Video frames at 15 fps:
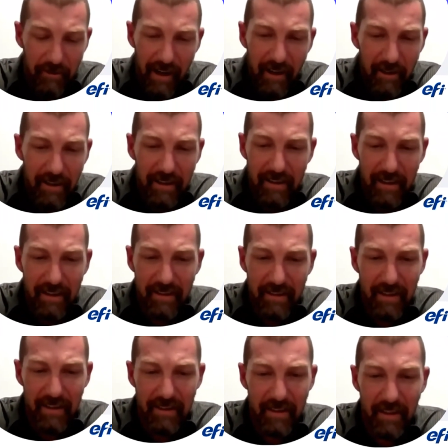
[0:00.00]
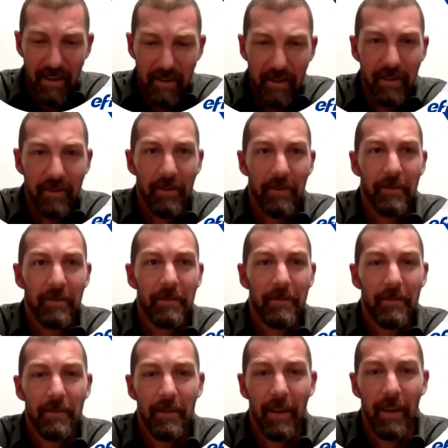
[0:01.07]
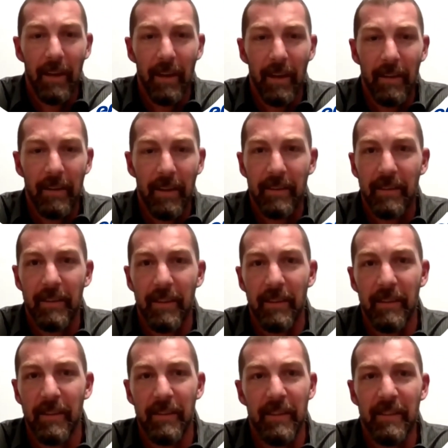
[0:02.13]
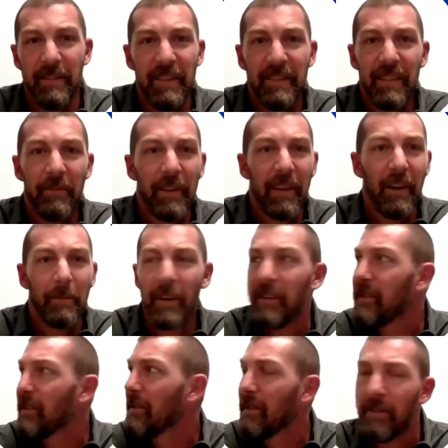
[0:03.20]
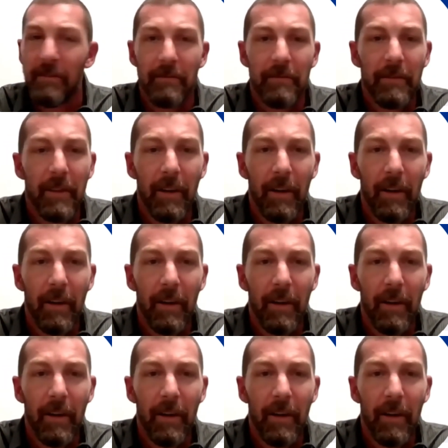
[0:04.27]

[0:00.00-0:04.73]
Fiery is the color controls. It's the G7 calibration alone.